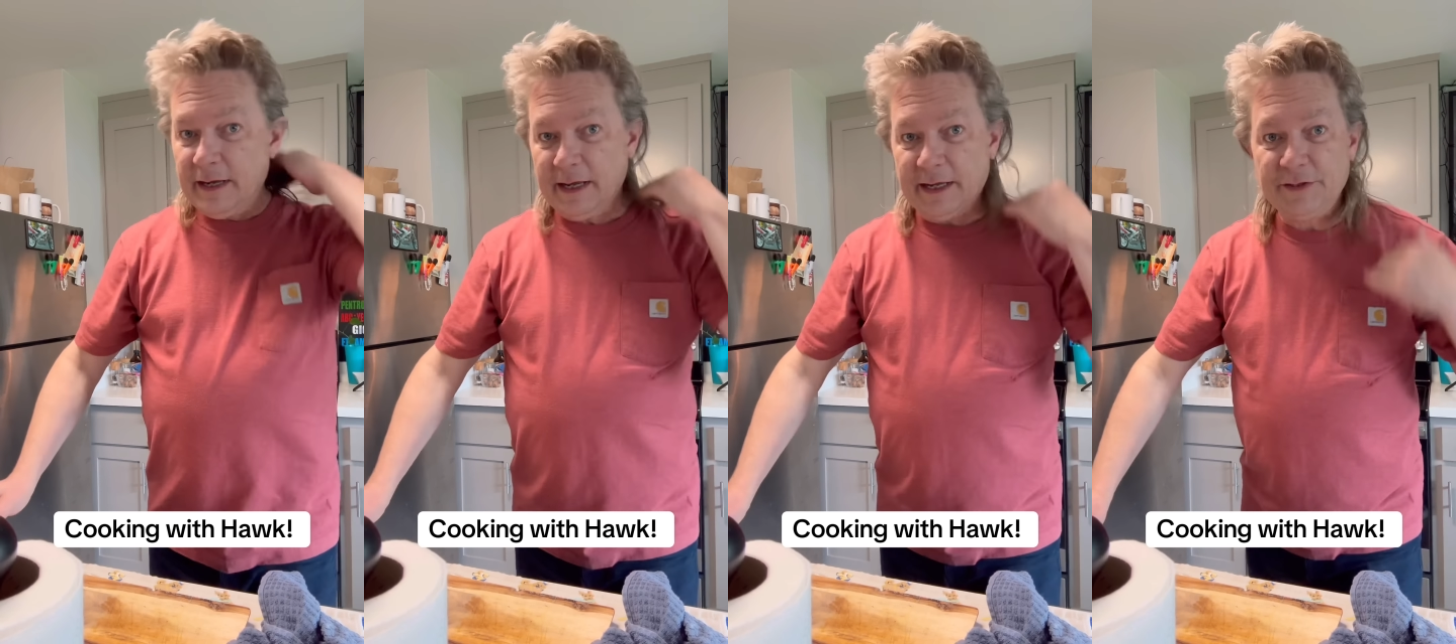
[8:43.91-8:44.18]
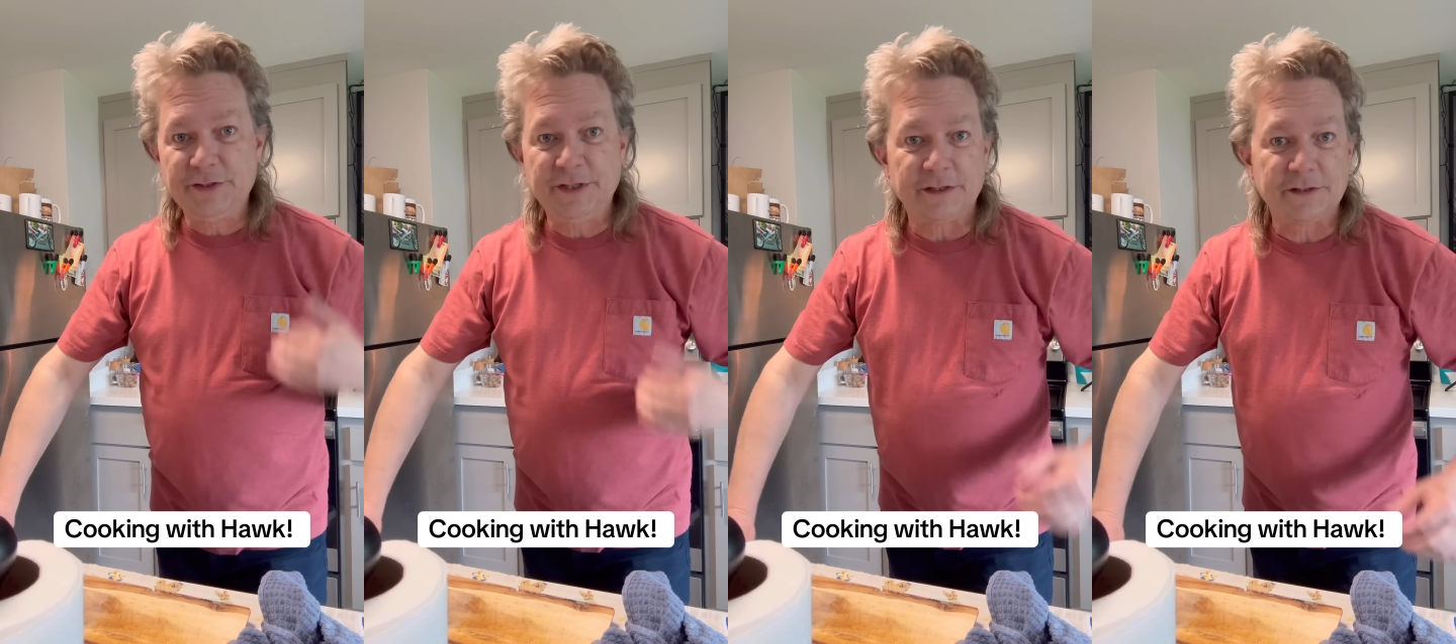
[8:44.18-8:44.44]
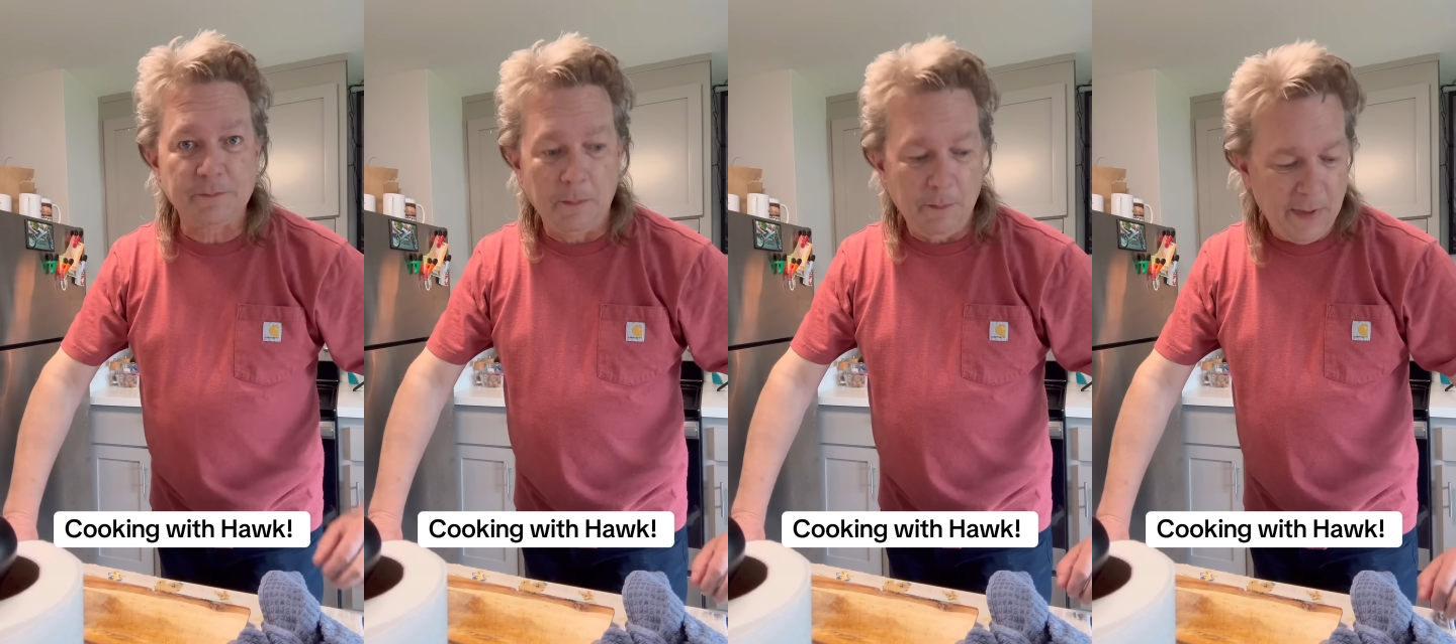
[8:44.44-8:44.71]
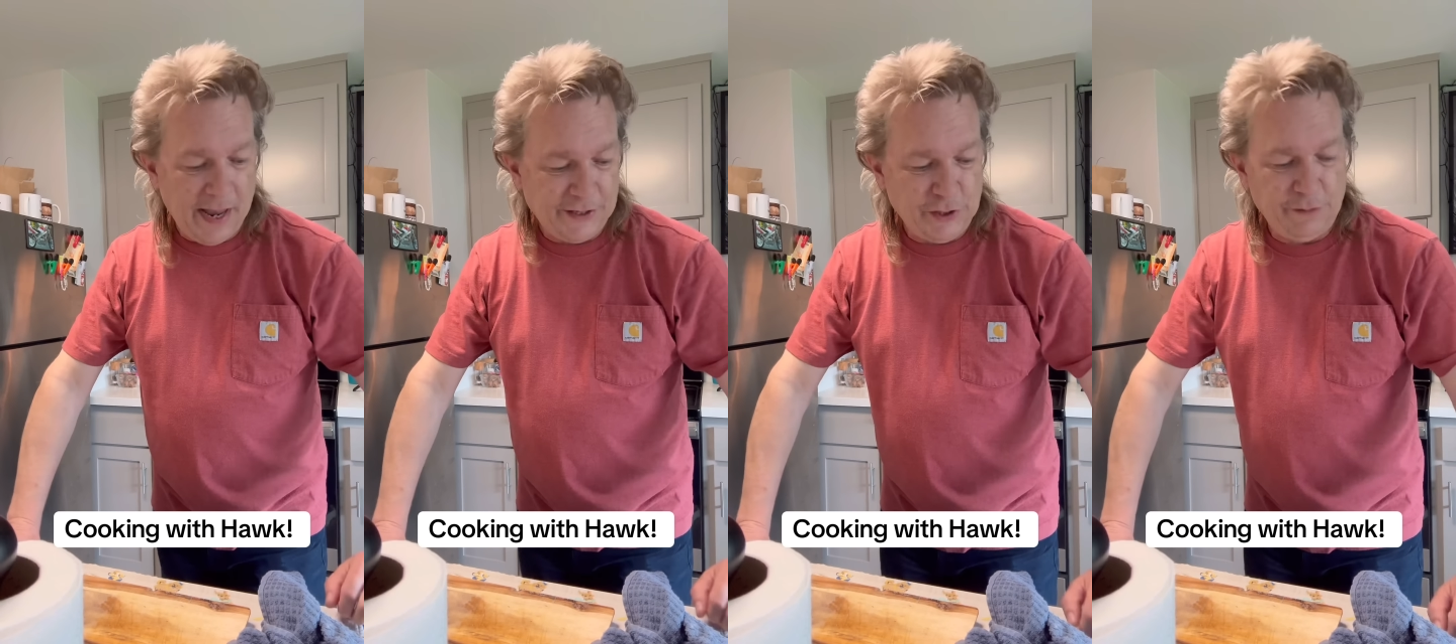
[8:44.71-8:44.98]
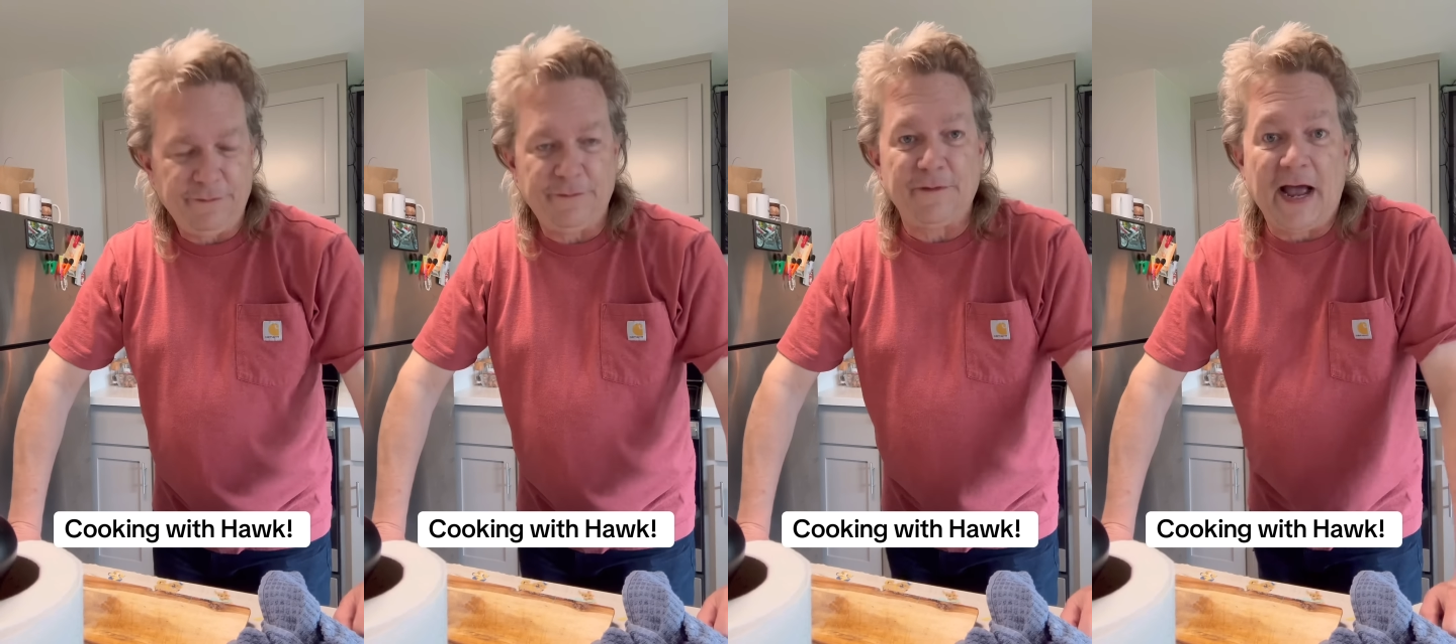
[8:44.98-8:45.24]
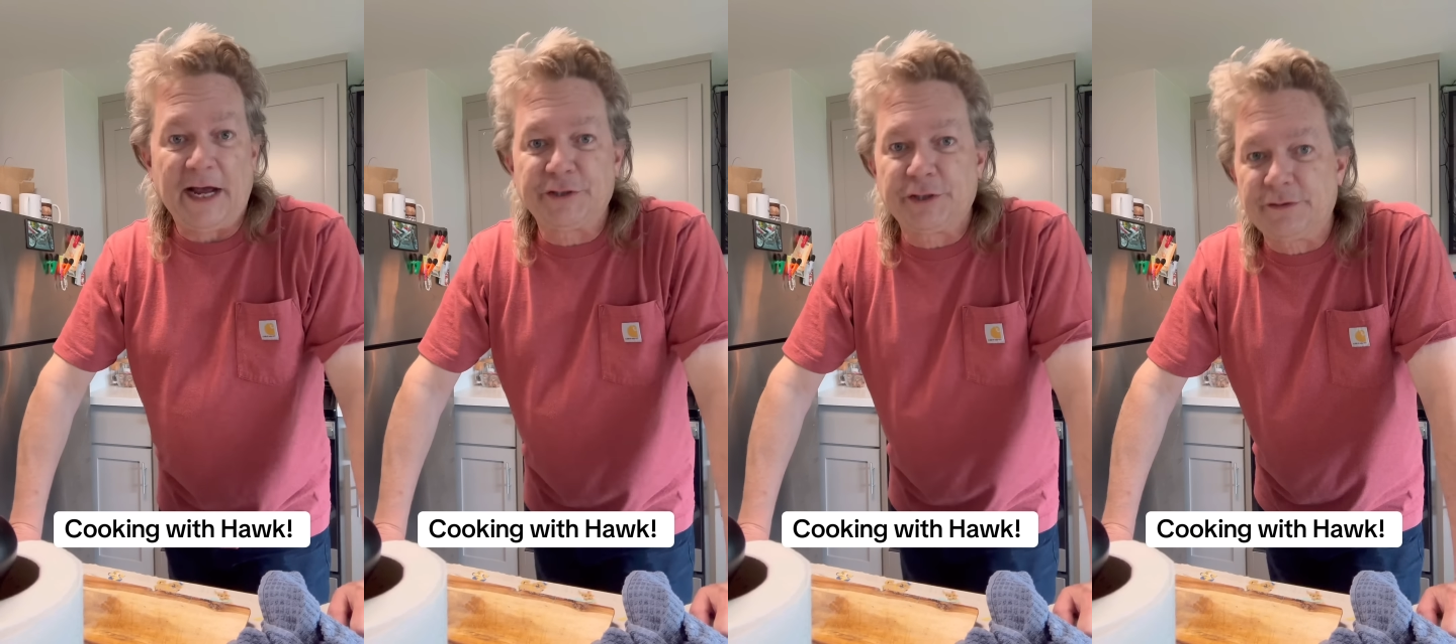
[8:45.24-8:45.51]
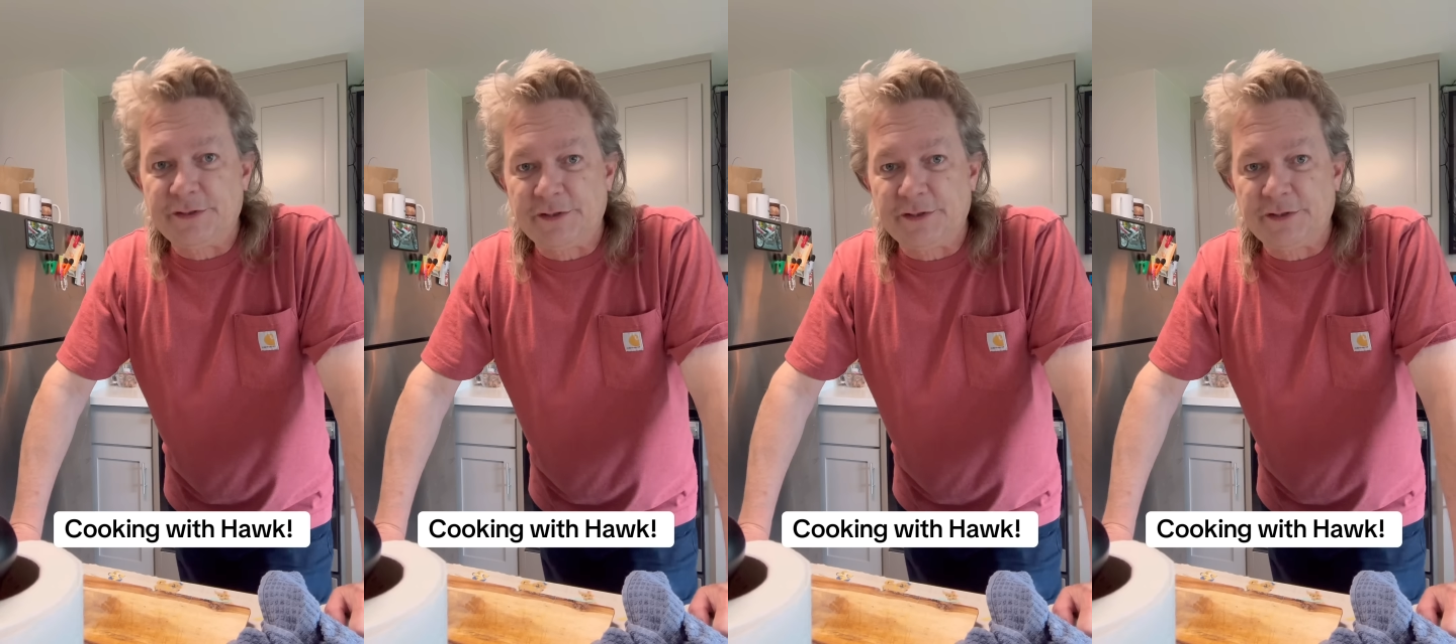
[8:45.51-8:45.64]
And just manufacture